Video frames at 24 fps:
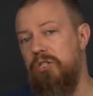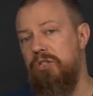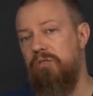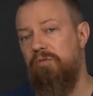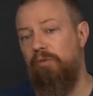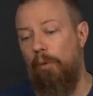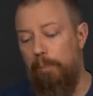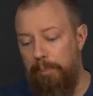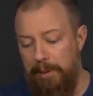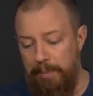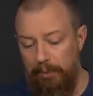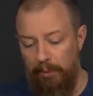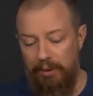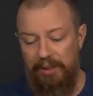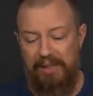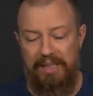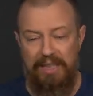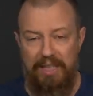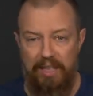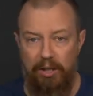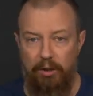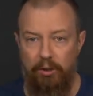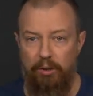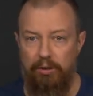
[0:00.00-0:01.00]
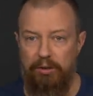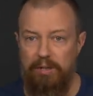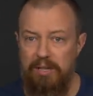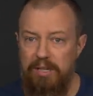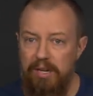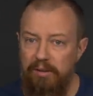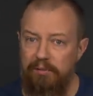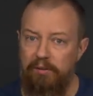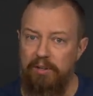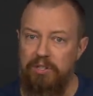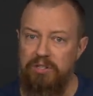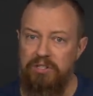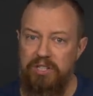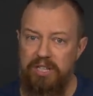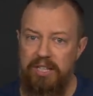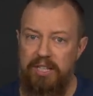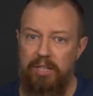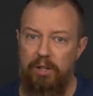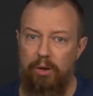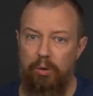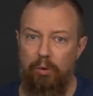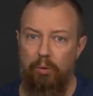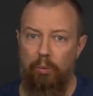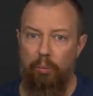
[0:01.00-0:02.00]
for people to hear the difference, to
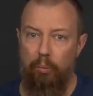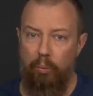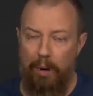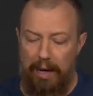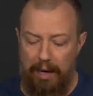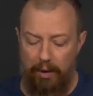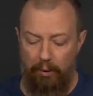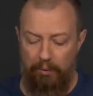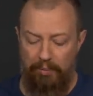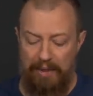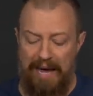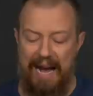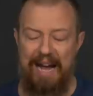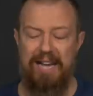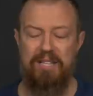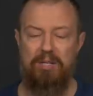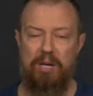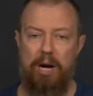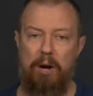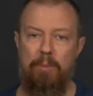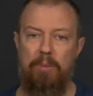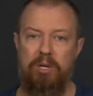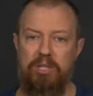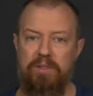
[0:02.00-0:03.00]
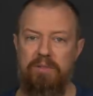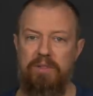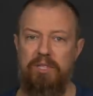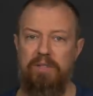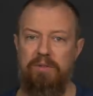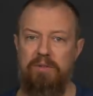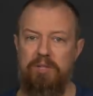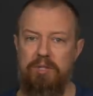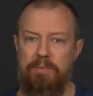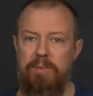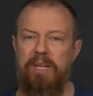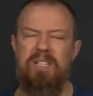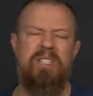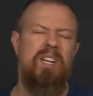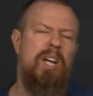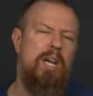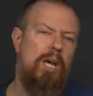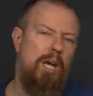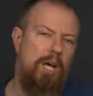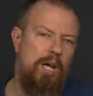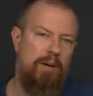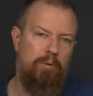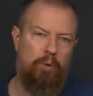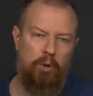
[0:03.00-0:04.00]
hear, wow, that's how much of a difference it makes.
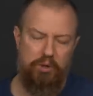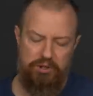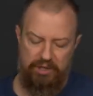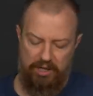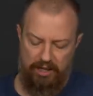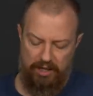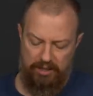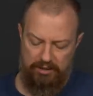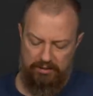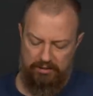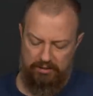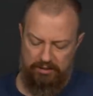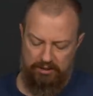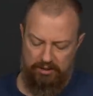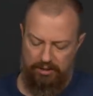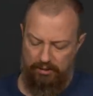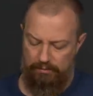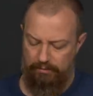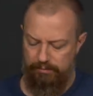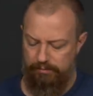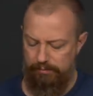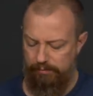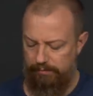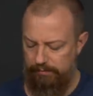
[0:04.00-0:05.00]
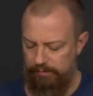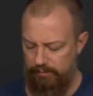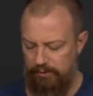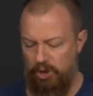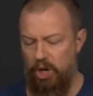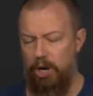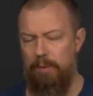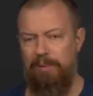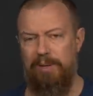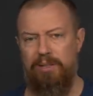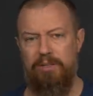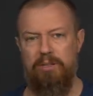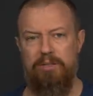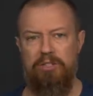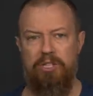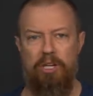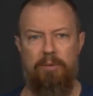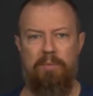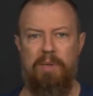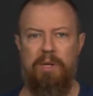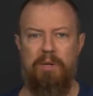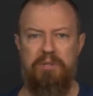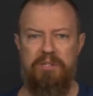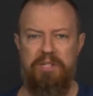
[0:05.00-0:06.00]
And of course, I had some commenter tell
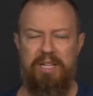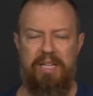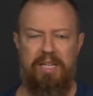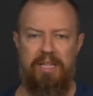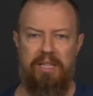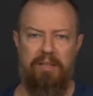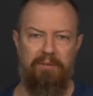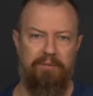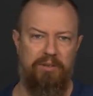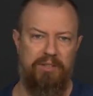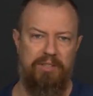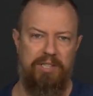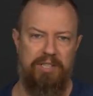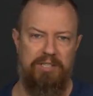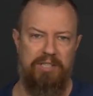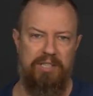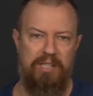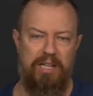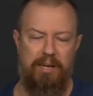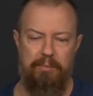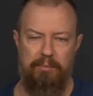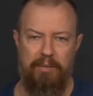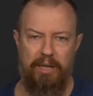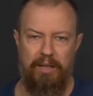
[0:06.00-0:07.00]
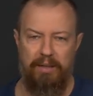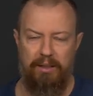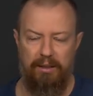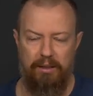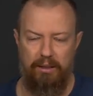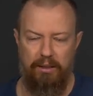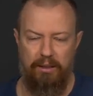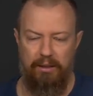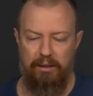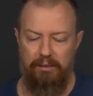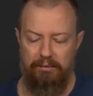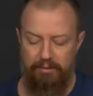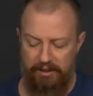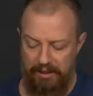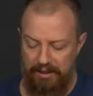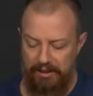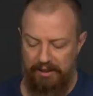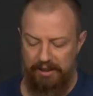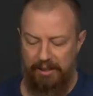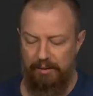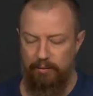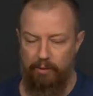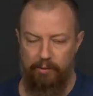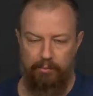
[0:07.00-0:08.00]
me I was an idiot for testing that mic, uh, the in
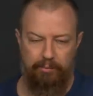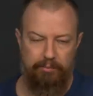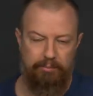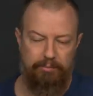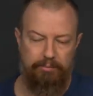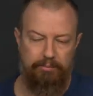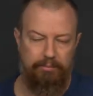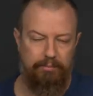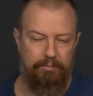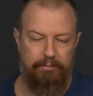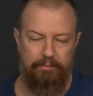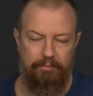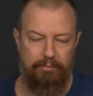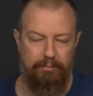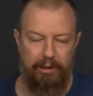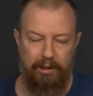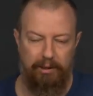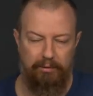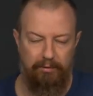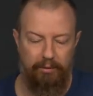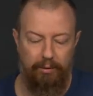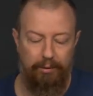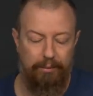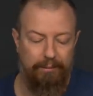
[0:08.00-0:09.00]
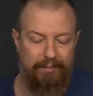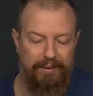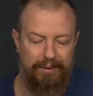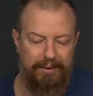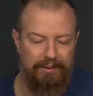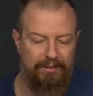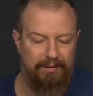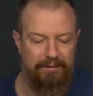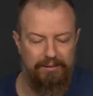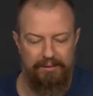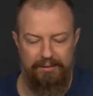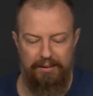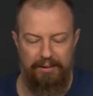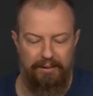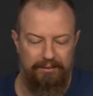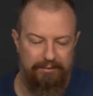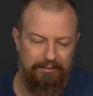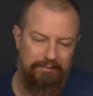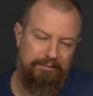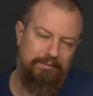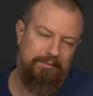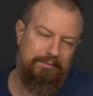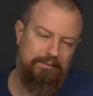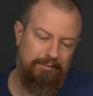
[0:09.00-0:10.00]
camera microphone, like, you know,
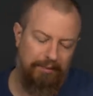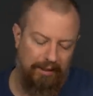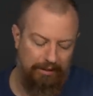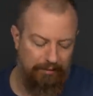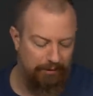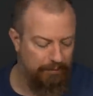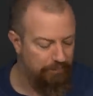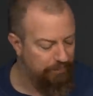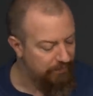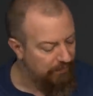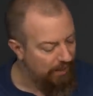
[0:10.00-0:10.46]
whatever.